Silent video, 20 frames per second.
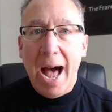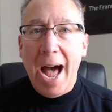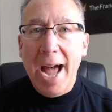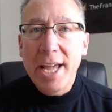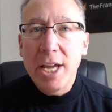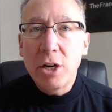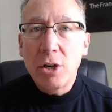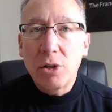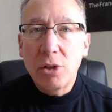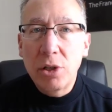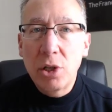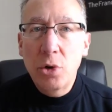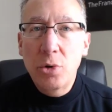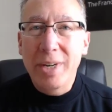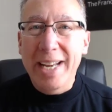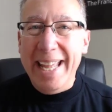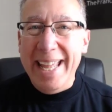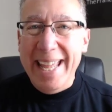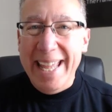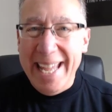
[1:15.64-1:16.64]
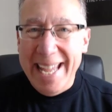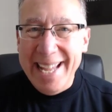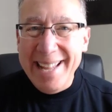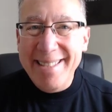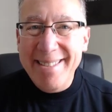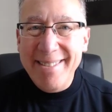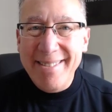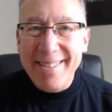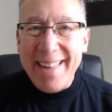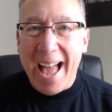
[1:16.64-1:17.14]
I include
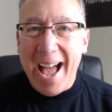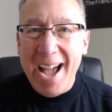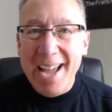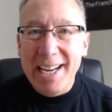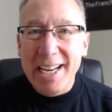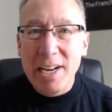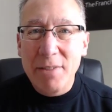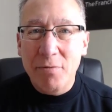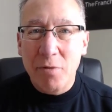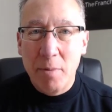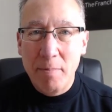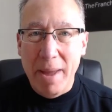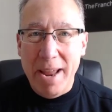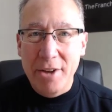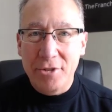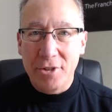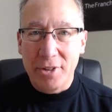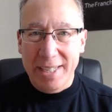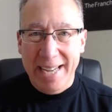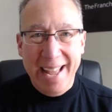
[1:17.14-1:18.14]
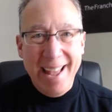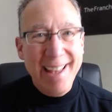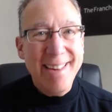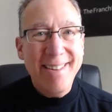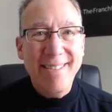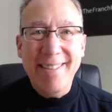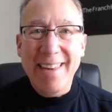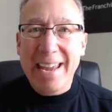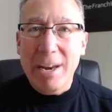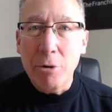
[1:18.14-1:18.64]
inside information,
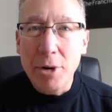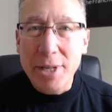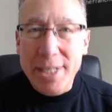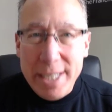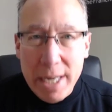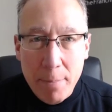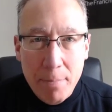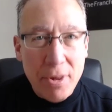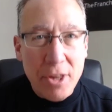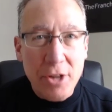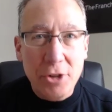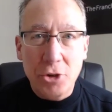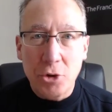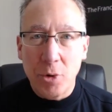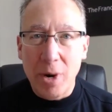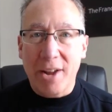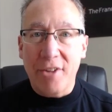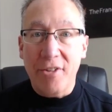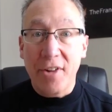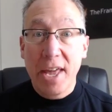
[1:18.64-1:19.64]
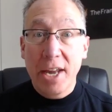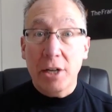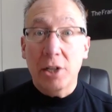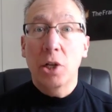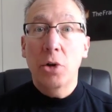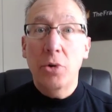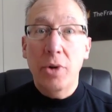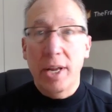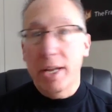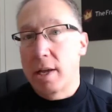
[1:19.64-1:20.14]
secret tips and tricks,
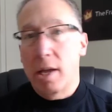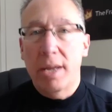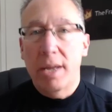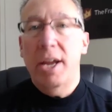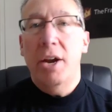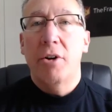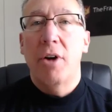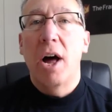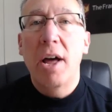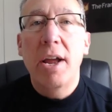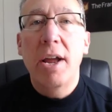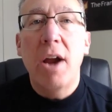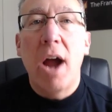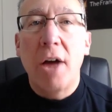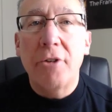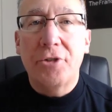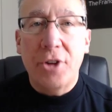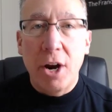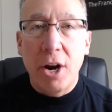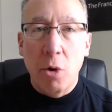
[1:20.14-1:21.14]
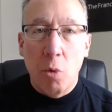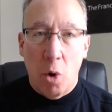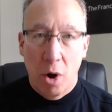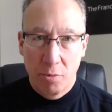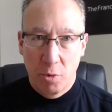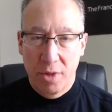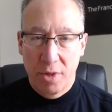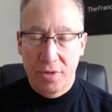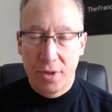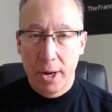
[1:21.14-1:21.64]
including, here, I'll, I'll share
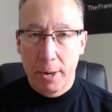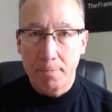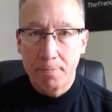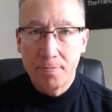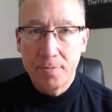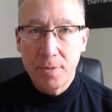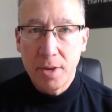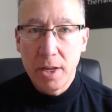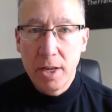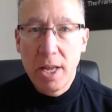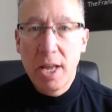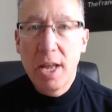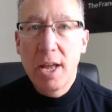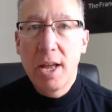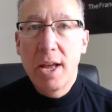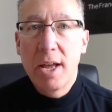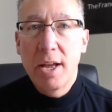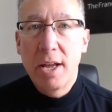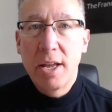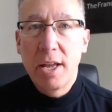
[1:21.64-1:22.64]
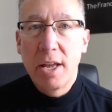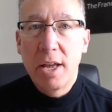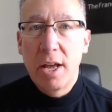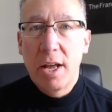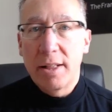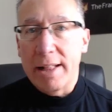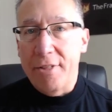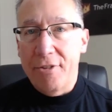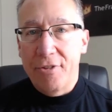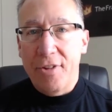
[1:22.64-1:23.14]
one with you.
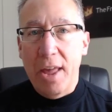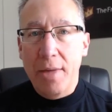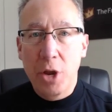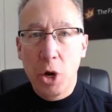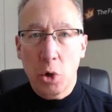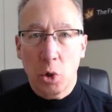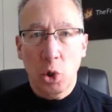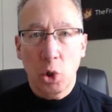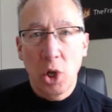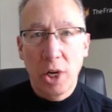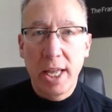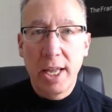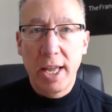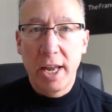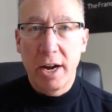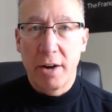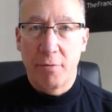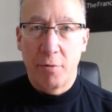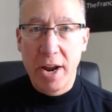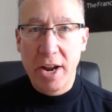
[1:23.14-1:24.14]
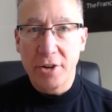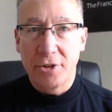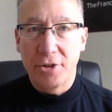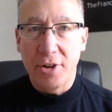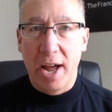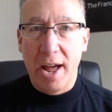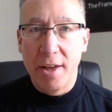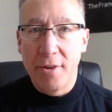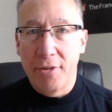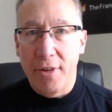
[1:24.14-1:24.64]
Let's say that you're looking at a
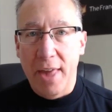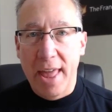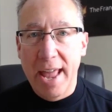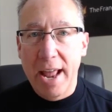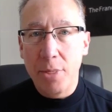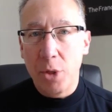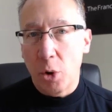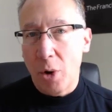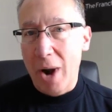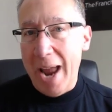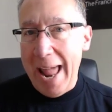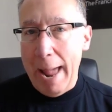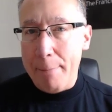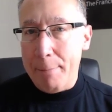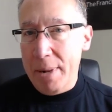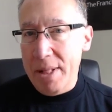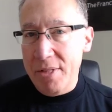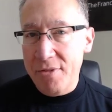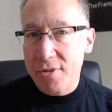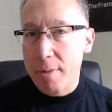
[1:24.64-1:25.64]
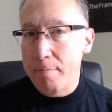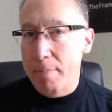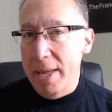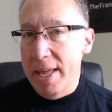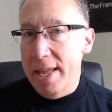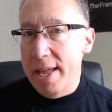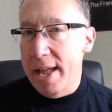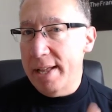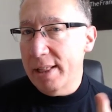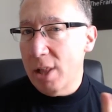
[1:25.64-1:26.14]
franchise and there happens to
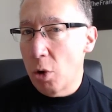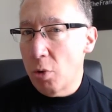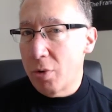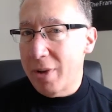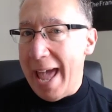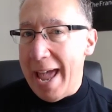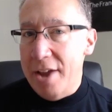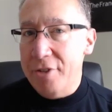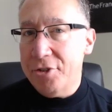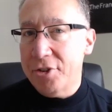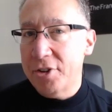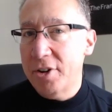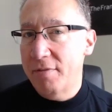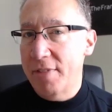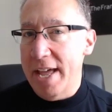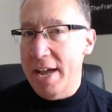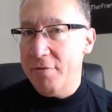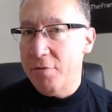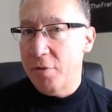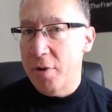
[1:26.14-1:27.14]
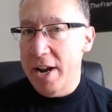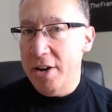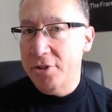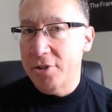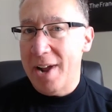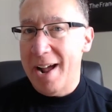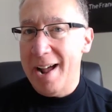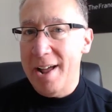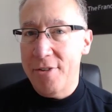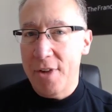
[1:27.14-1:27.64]
be a location of that
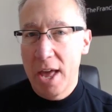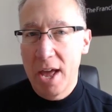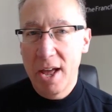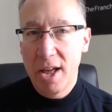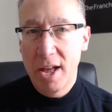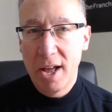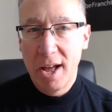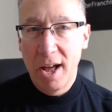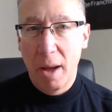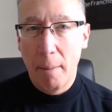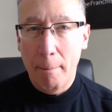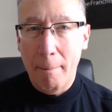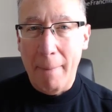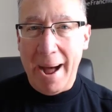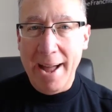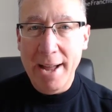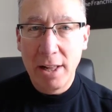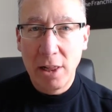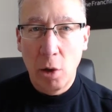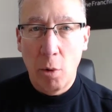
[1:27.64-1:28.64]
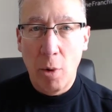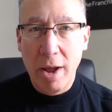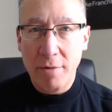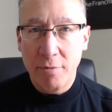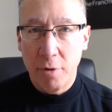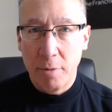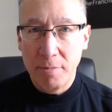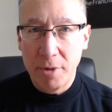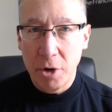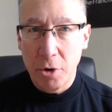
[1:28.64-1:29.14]
franchise a mile
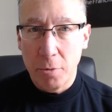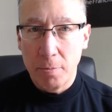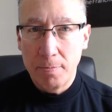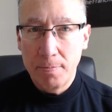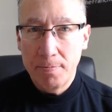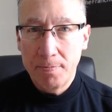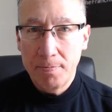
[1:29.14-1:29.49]
away from you.